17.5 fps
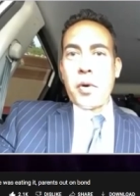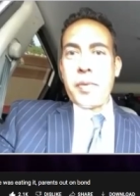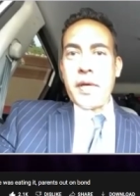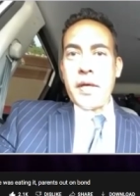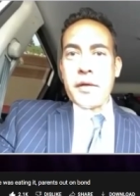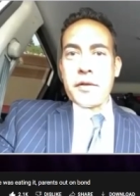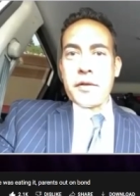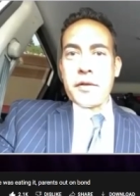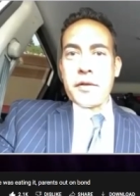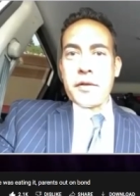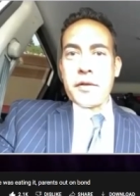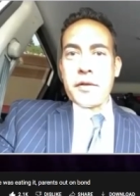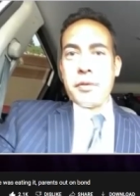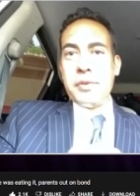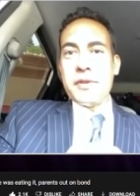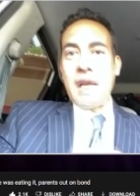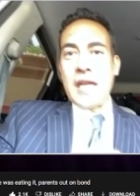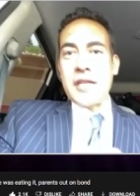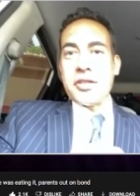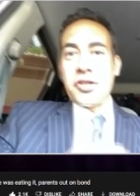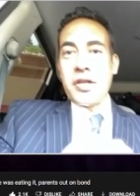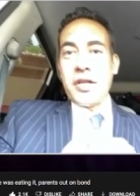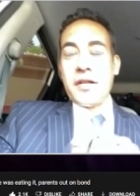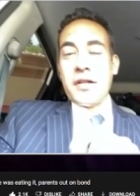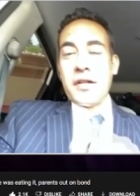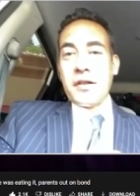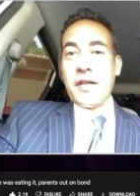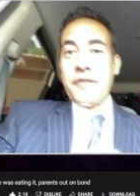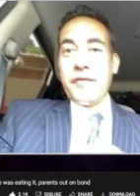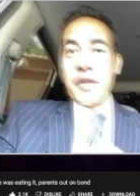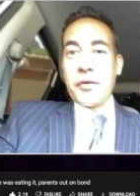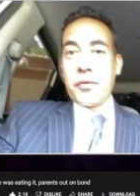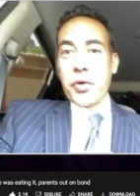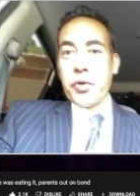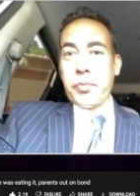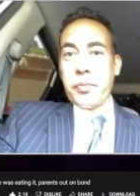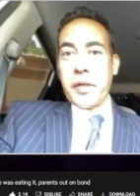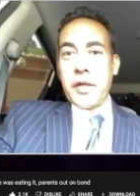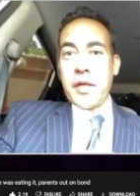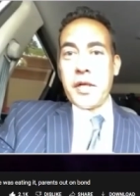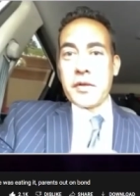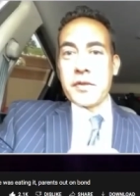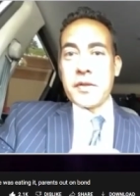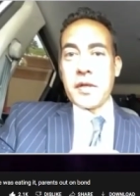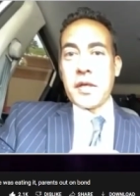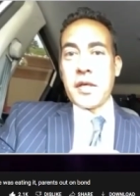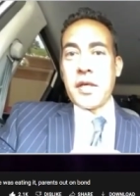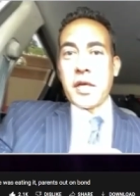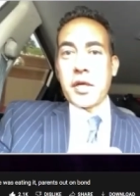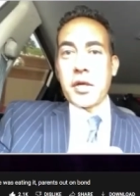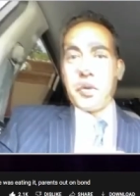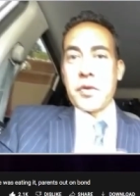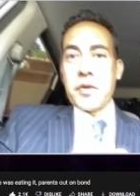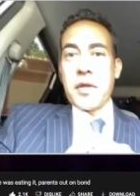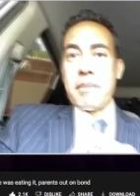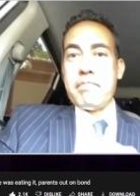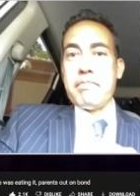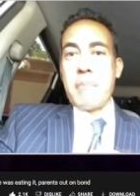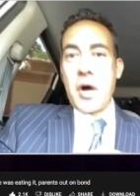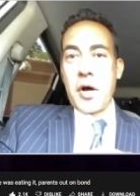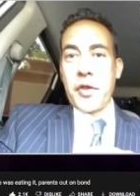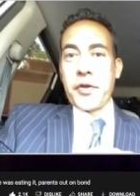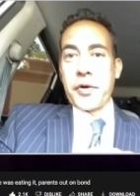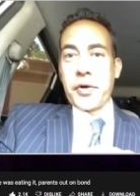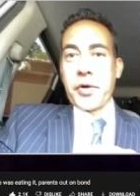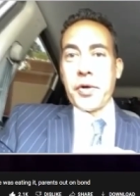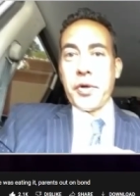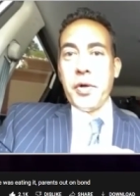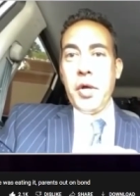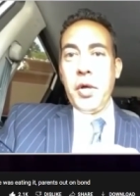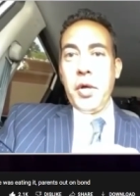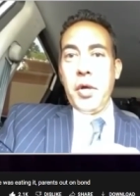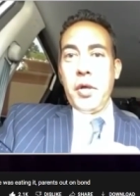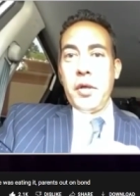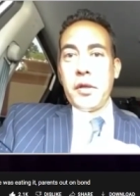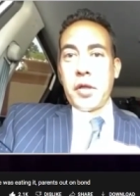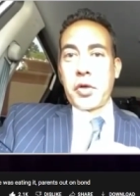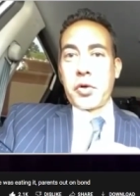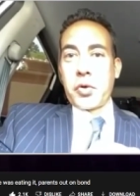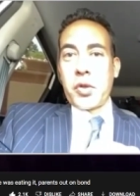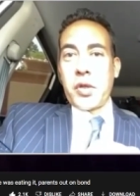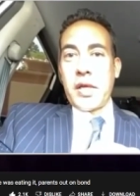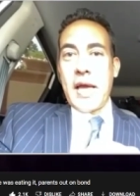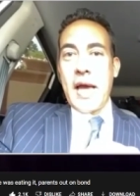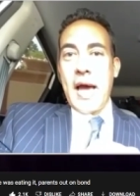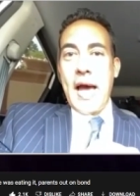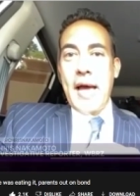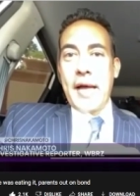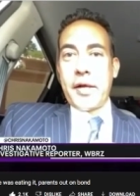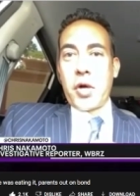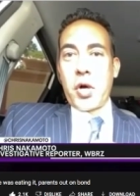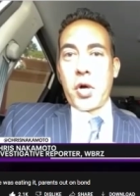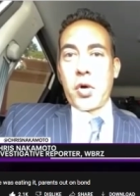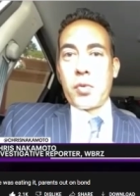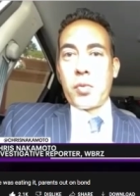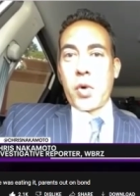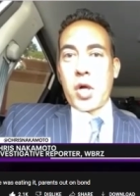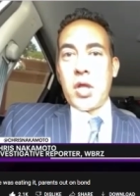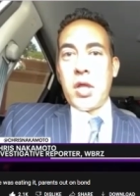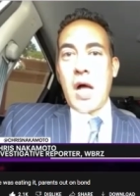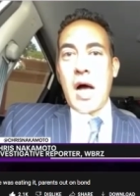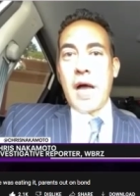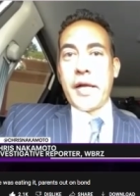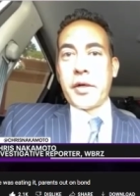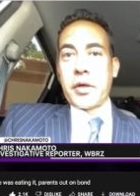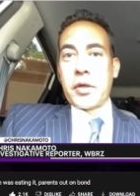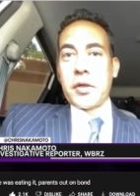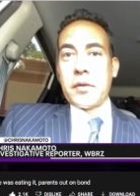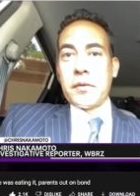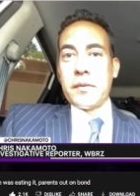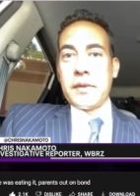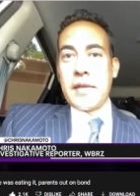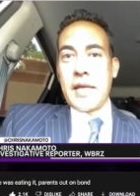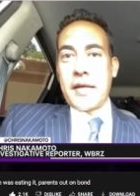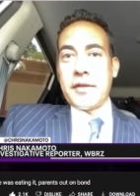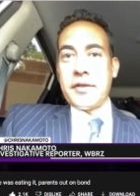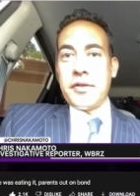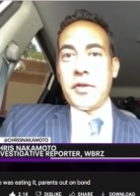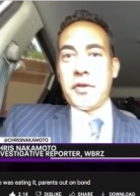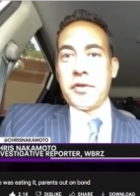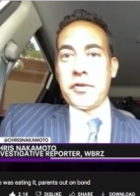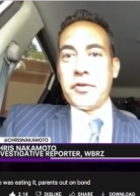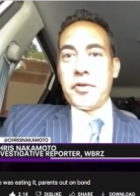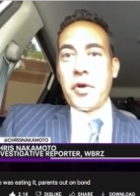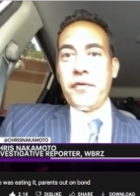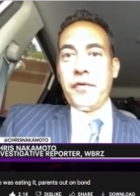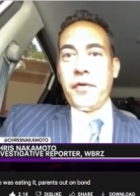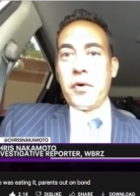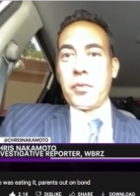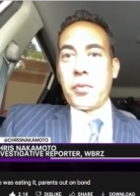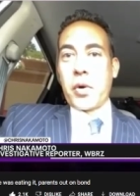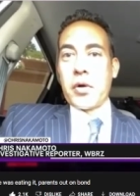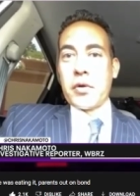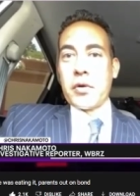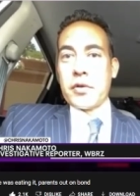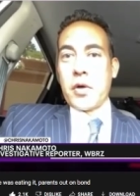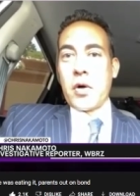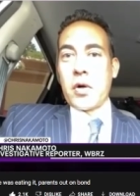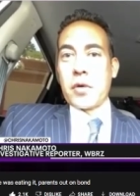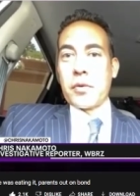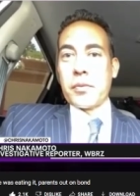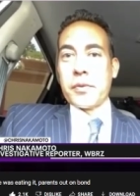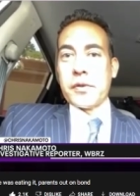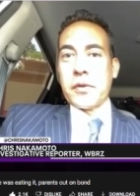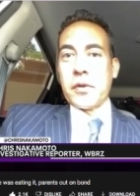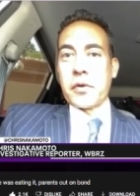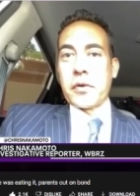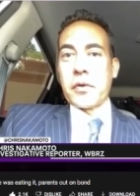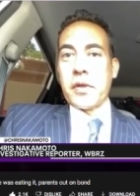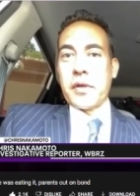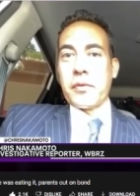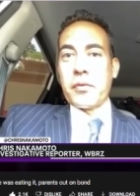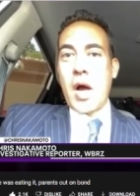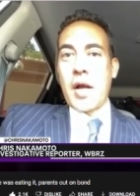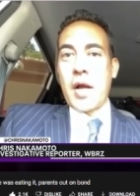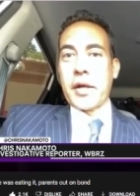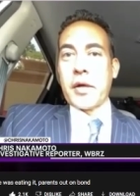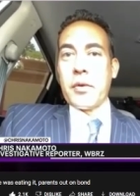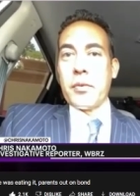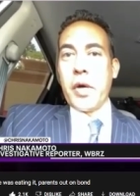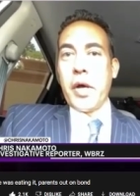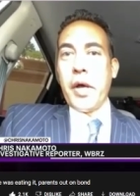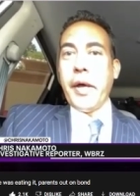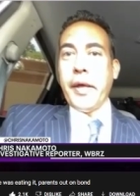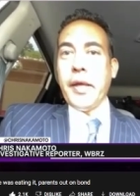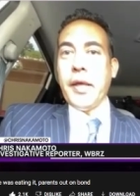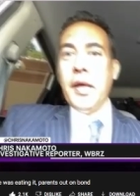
being told, she was actually in the living room. And here's the kicker the mother literally had her recliner next to the sofa where her daughter was literally rotting away.